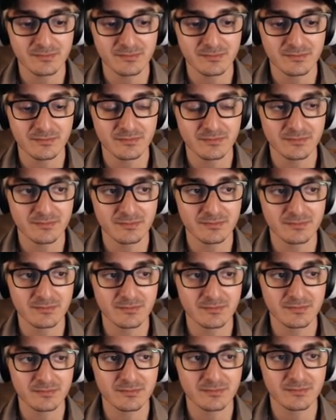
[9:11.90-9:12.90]

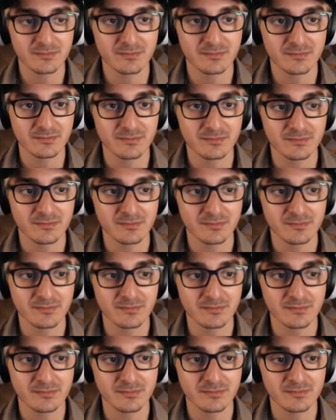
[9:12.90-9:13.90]

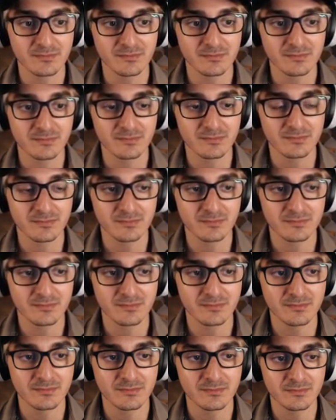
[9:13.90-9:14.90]

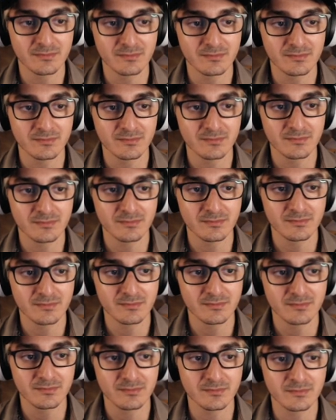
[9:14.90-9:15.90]

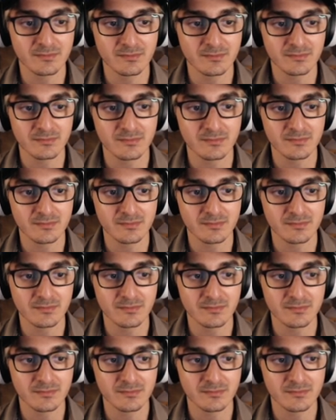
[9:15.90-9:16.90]

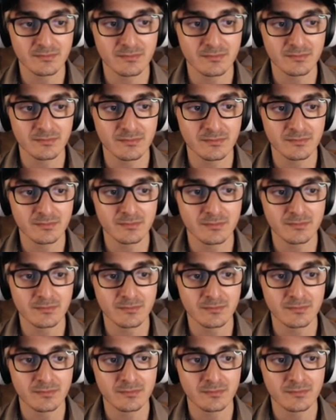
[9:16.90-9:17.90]

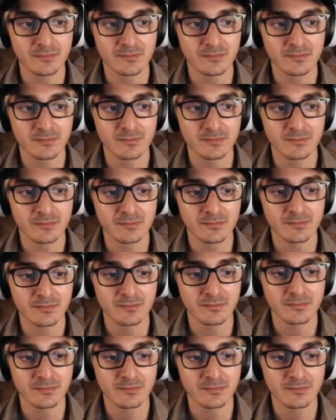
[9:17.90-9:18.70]
(silent)